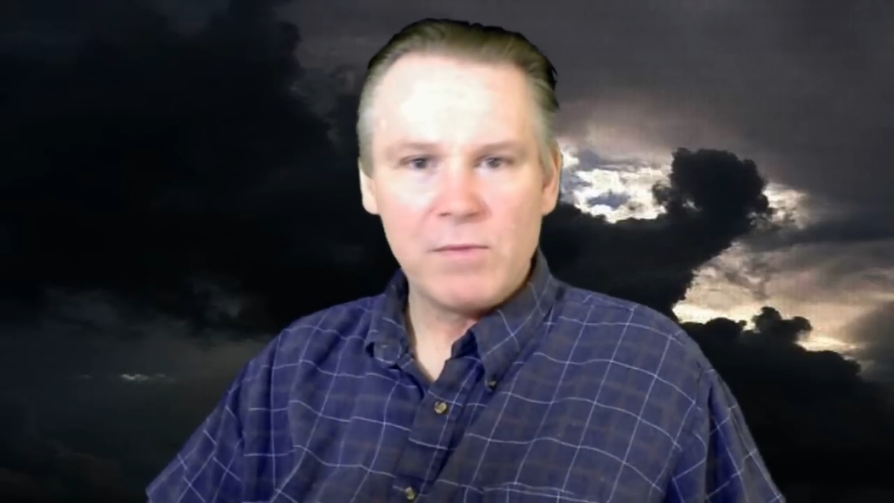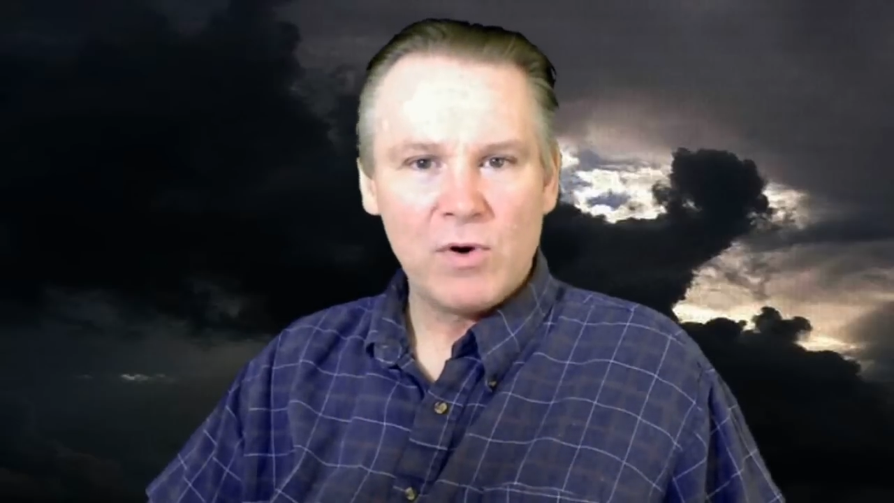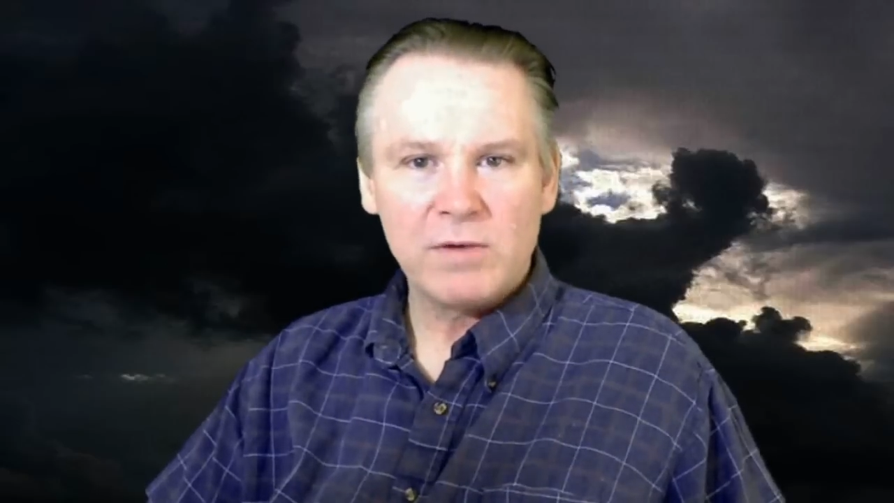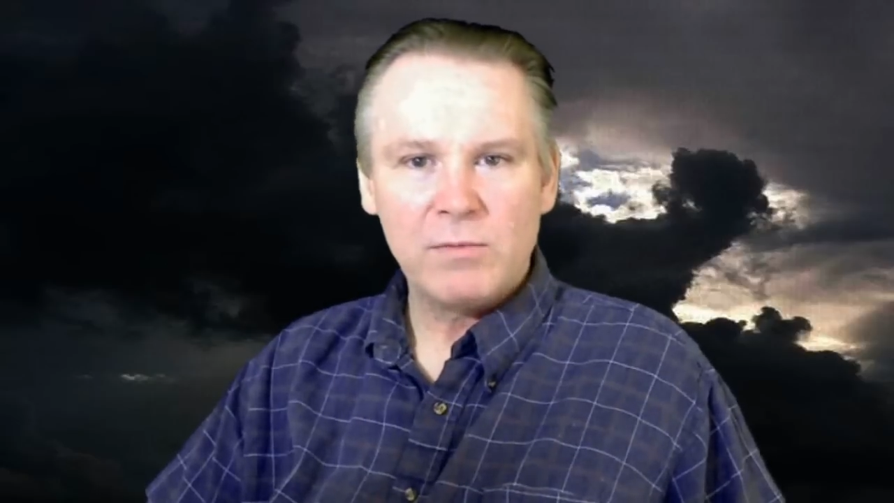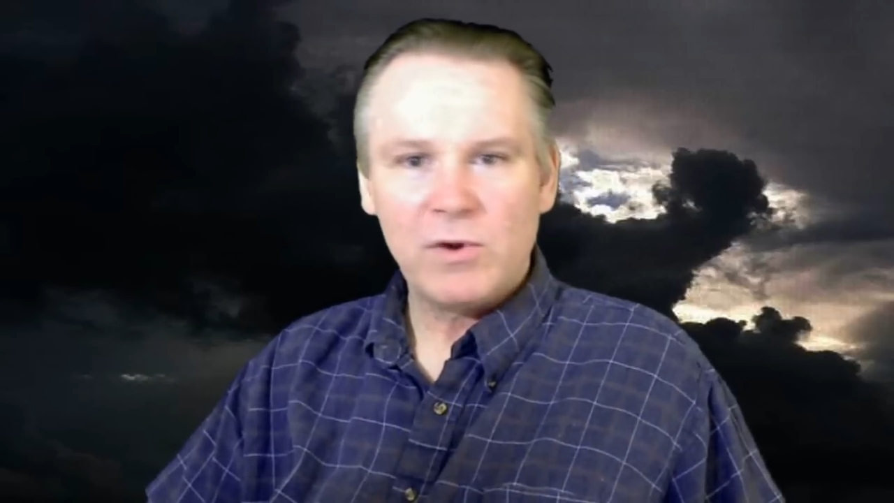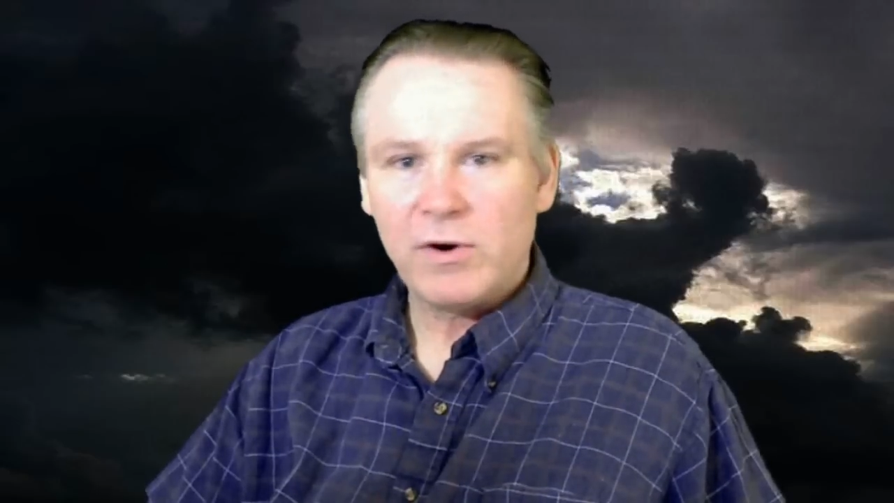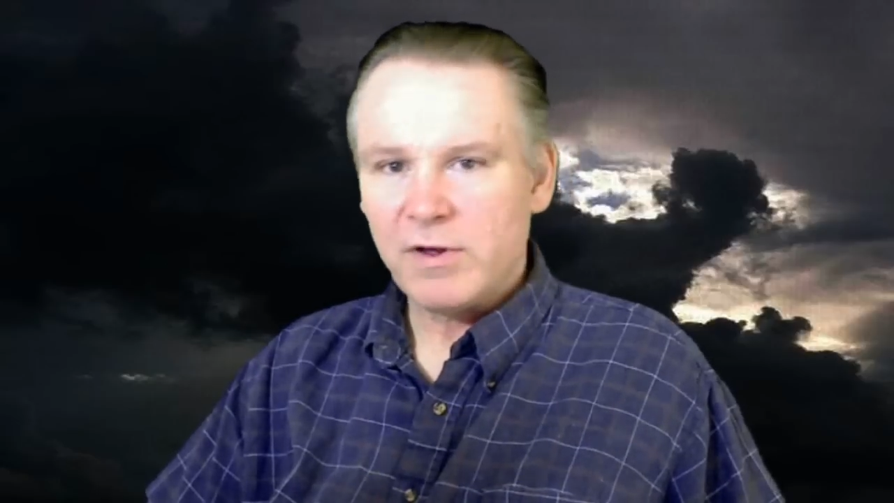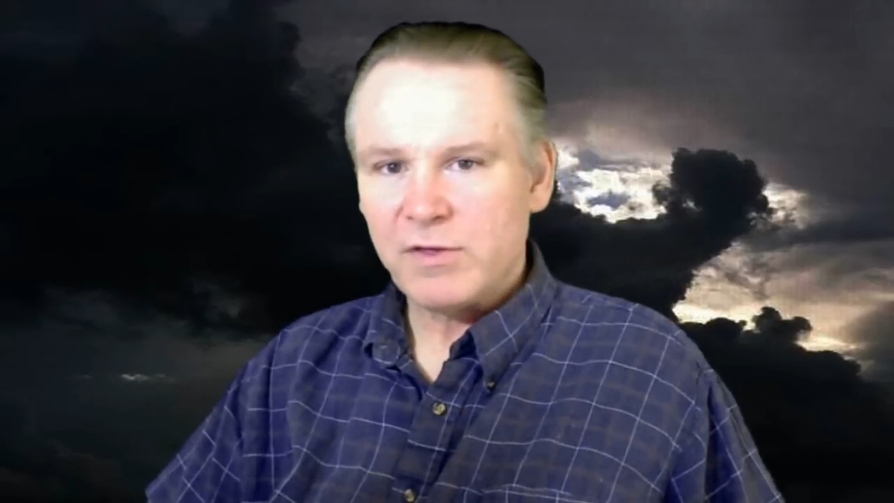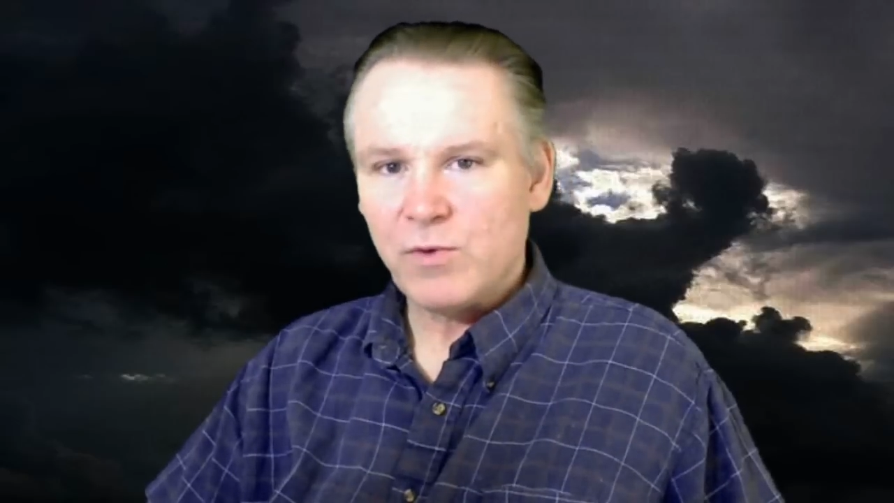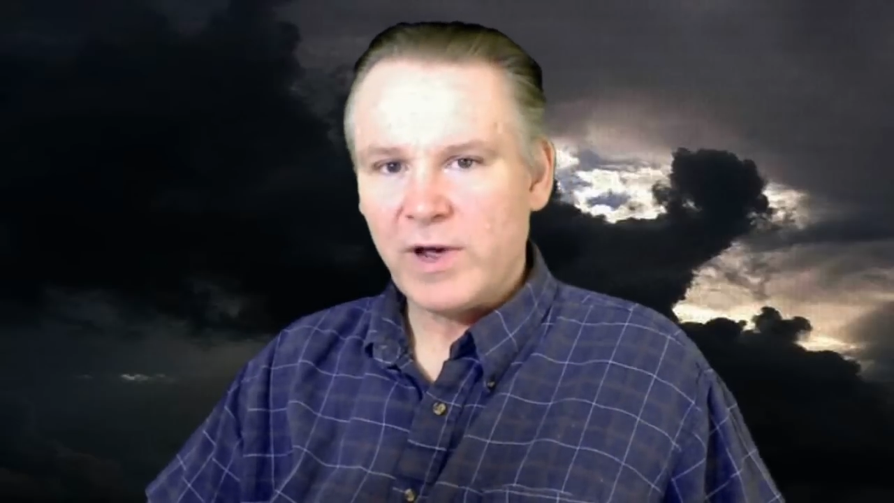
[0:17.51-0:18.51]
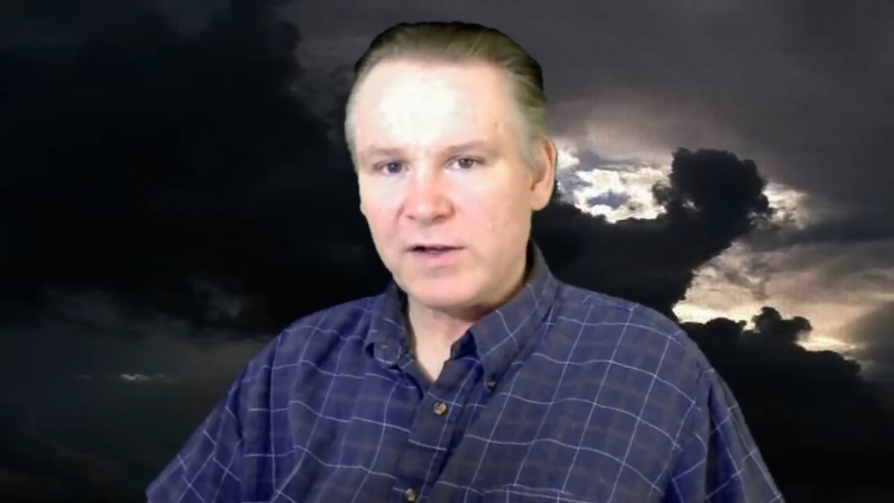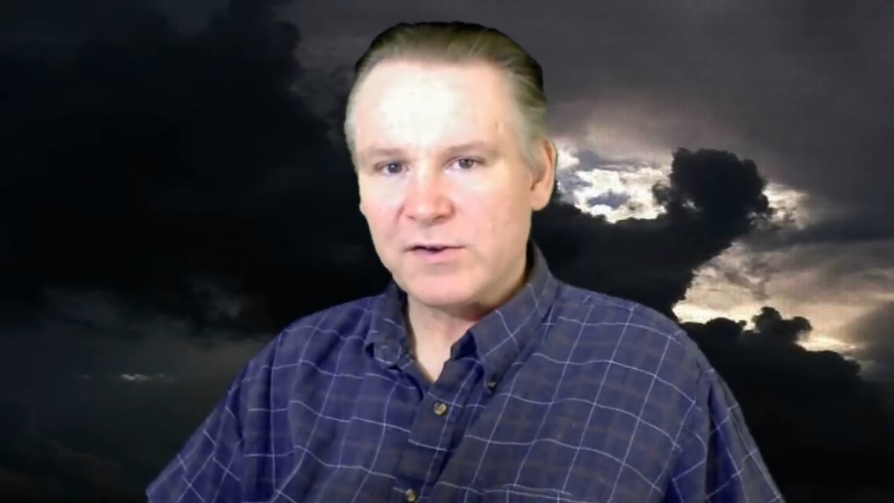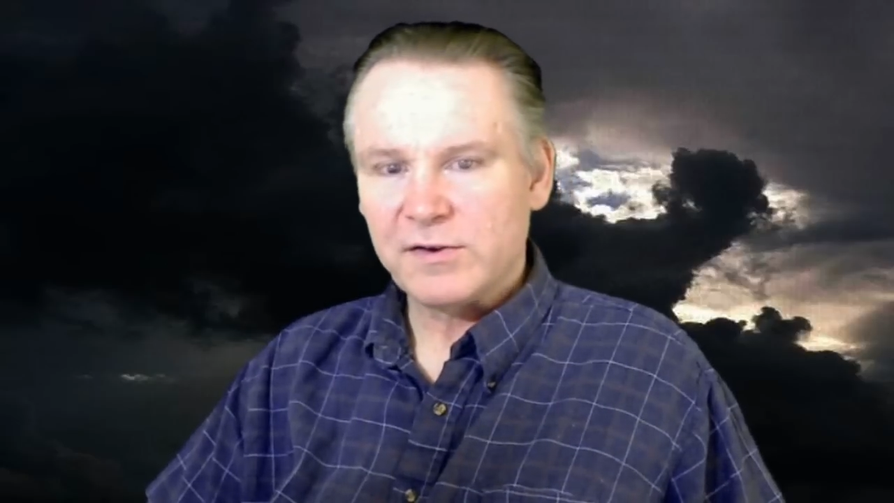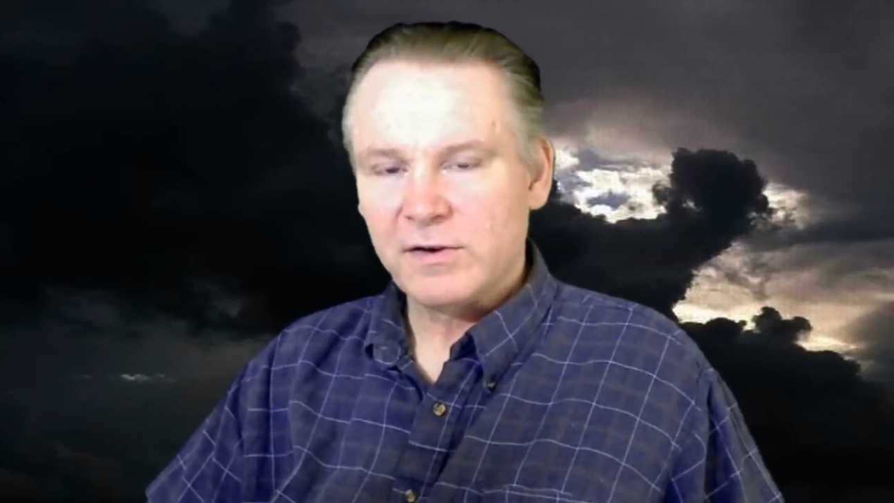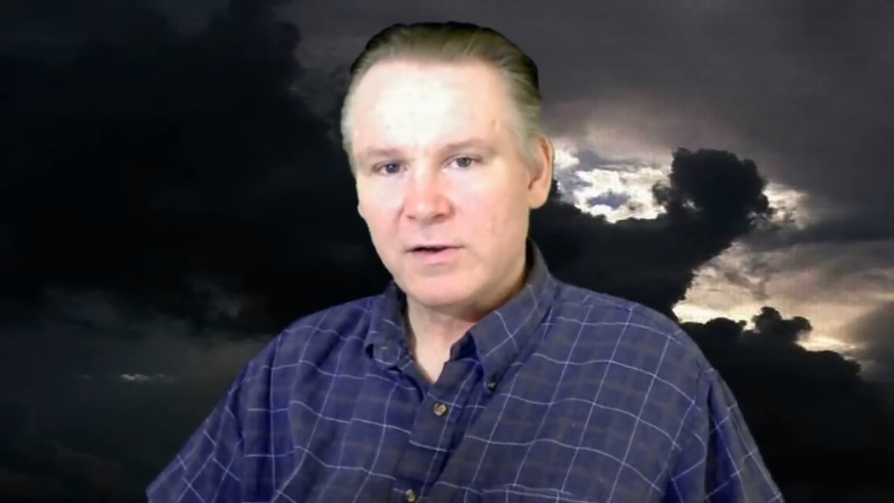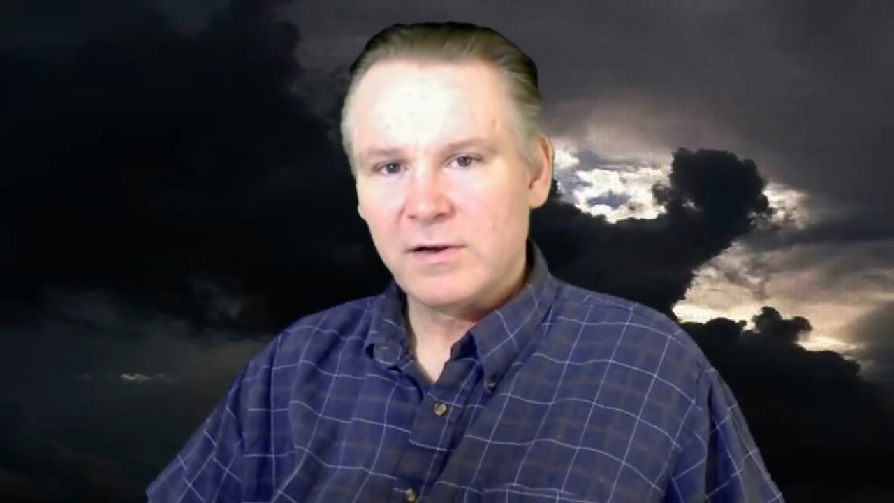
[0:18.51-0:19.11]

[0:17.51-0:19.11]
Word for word: more and more earthquakes?